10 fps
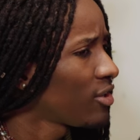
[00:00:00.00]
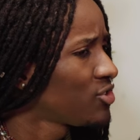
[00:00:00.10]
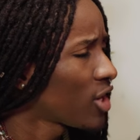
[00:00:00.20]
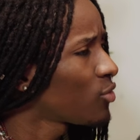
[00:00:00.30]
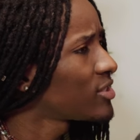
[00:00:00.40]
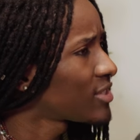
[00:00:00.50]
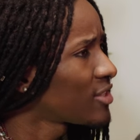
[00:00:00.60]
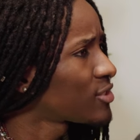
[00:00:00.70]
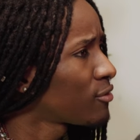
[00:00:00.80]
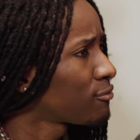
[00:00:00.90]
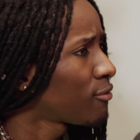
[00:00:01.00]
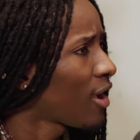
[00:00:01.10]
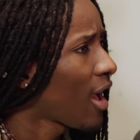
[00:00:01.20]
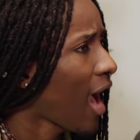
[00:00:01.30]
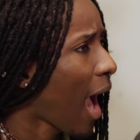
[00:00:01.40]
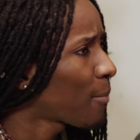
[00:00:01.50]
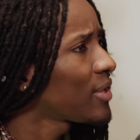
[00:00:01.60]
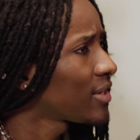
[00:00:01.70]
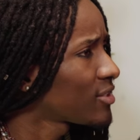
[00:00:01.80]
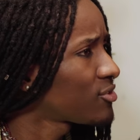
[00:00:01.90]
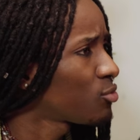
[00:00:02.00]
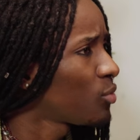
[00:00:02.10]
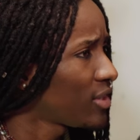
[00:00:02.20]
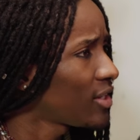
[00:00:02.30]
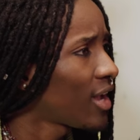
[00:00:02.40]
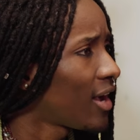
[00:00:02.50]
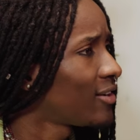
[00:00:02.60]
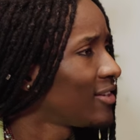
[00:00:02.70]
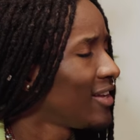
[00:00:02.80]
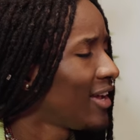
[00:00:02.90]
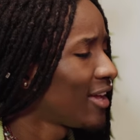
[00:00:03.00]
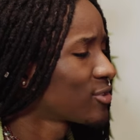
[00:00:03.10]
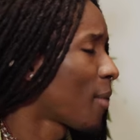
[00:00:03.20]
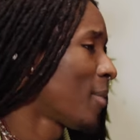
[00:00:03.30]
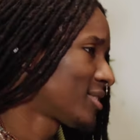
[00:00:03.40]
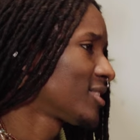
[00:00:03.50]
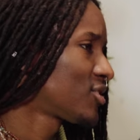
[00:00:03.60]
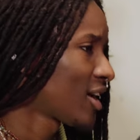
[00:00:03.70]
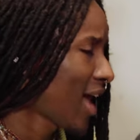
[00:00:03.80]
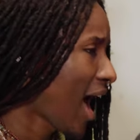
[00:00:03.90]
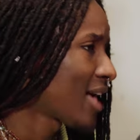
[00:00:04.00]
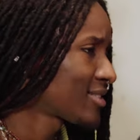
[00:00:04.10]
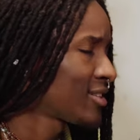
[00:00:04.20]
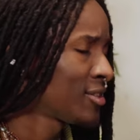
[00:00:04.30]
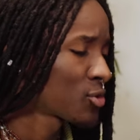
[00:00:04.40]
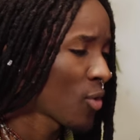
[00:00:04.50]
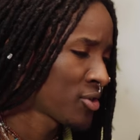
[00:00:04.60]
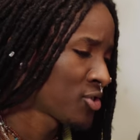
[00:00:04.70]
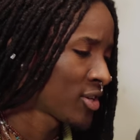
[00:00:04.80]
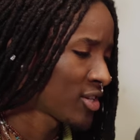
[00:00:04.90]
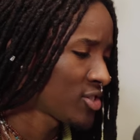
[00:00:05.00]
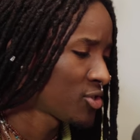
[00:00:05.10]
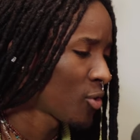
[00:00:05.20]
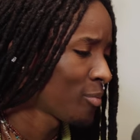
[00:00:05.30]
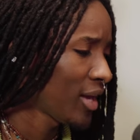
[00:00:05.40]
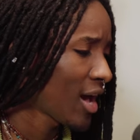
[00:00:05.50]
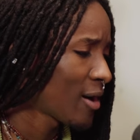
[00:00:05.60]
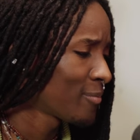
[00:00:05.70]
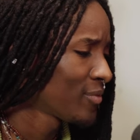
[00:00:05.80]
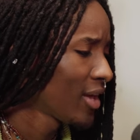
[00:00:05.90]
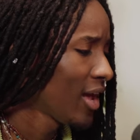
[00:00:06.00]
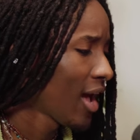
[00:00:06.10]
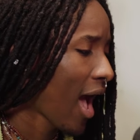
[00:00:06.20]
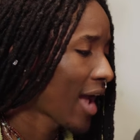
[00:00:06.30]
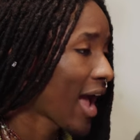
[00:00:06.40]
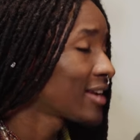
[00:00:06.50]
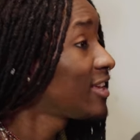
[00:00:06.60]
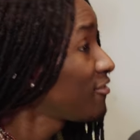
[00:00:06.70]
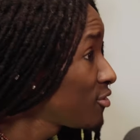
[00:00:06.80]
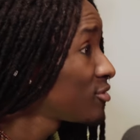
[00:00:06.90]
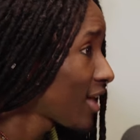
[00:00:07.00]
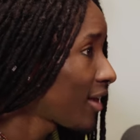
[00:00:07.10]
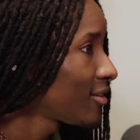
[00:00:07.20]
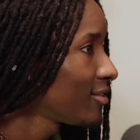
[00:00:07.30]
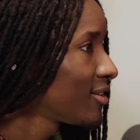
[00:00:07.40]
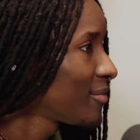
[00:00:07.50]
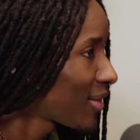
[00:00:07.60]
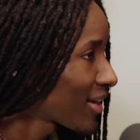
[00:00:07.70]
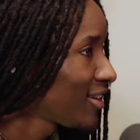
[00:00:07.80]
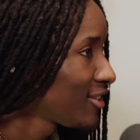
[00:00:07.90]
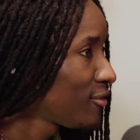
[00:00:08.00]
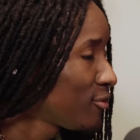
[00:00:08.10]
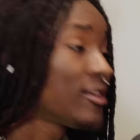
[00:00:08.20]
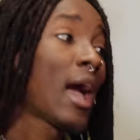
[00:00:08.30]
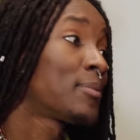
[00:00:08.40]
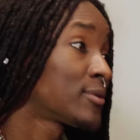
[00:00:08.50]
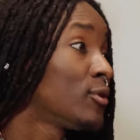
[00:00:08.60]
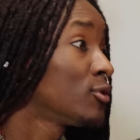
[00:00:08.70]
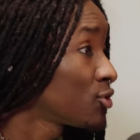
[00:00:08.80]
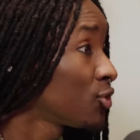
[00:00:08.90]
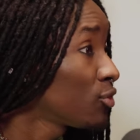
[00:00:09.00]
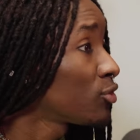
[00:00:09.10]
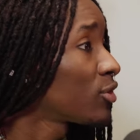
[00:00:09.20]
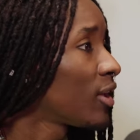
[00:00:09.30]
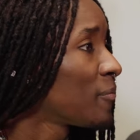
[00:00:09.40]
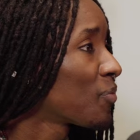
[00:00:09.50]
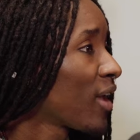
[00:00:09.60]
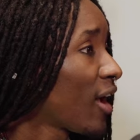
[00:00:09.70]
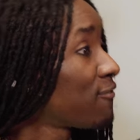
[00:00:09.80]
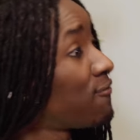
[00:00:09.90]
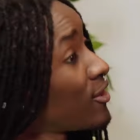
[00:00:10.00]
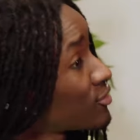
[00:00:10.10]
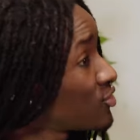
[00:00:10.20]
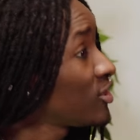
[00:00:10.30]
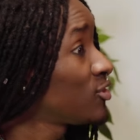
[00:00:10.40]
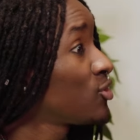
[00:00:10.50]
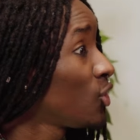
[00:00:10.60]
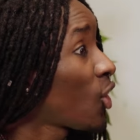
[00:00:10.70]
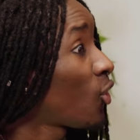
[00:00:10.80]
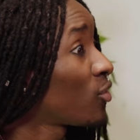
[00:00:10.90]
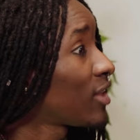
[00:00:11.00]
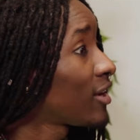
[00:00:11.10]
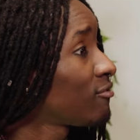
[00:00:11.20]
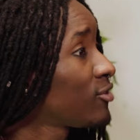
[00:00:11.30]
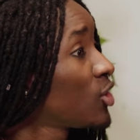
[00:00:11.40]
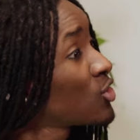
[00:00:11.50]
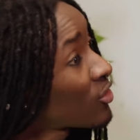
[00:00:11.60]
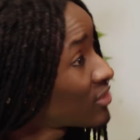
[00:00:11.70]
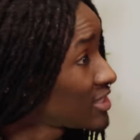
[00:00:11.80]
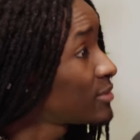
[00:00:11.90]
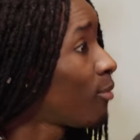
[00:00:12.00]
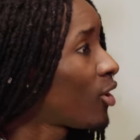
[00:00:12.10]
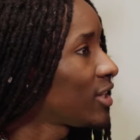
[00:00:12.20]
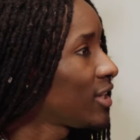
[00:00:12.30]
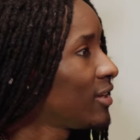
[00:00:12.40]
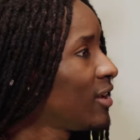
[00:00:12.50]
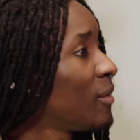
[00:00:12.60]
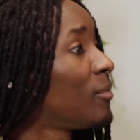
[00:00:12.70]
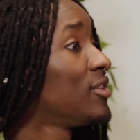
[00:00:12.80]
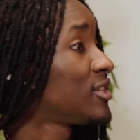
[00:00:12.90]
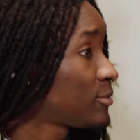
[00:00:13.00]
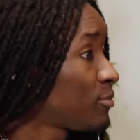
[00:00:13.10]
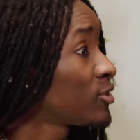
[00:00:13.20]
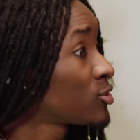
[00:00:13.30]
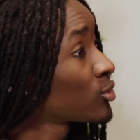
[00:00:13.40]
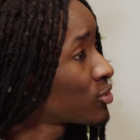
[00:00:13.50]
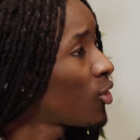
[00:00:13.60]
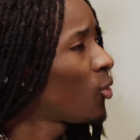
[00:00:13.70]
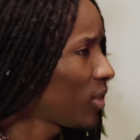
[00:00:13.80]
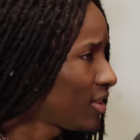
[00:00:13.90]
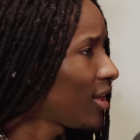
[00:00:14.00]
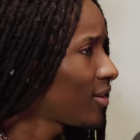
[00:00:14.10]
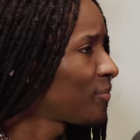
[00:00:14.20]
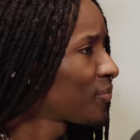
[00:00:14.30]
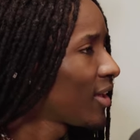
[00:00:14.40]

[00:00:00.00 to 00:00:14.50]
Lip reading: genuine sense of happiness within her. And so I messaged her and I asked her this question and she told me, I can't give you Zen, but I can give you the absolute truth. And first you need to know that you're not this body, but this spiritual soul within.